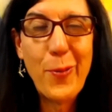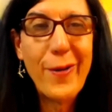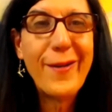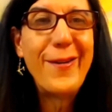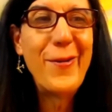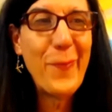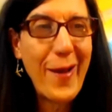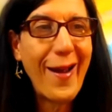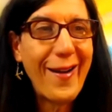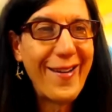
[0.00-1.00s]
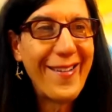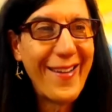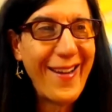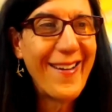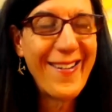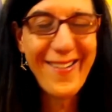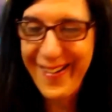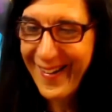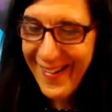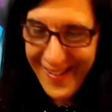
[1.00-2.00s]
bring you back again.
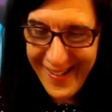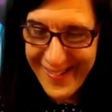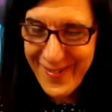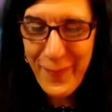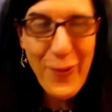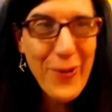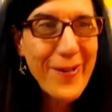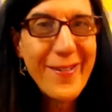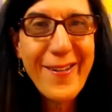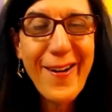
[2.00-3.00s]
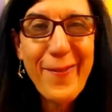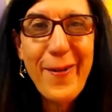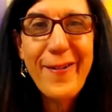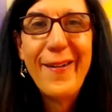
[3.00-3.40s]
There's more to talk about.